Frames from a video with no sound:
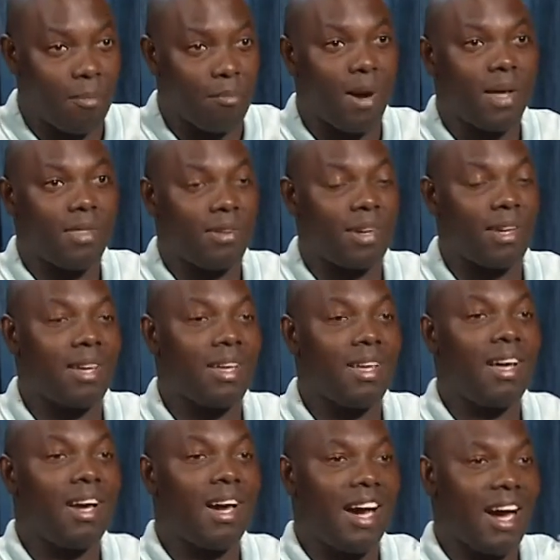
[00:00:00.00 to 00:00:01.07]
birthday,
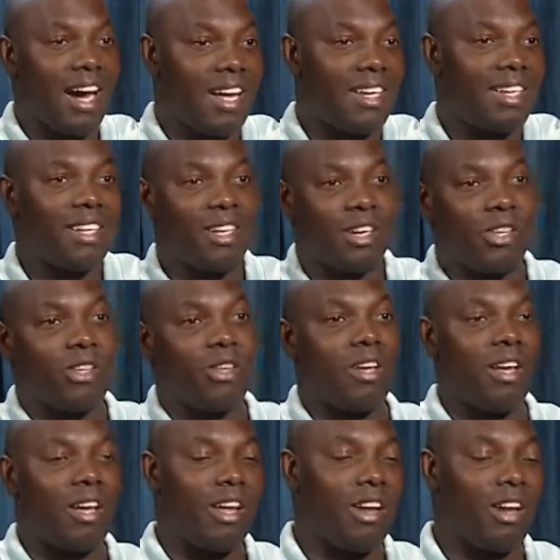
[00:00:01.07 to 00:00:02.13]
and
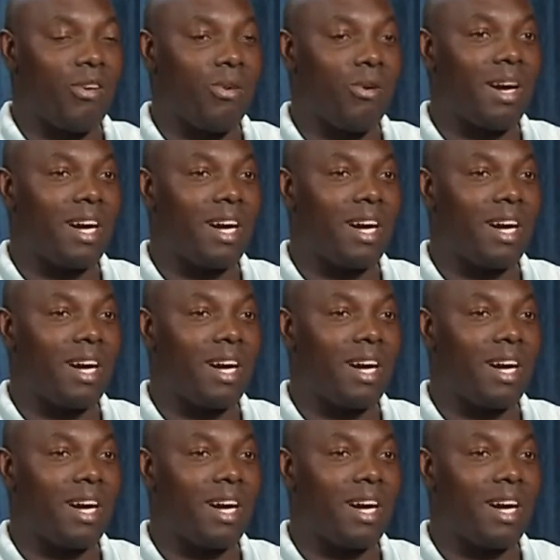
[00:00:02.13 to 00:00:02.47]
look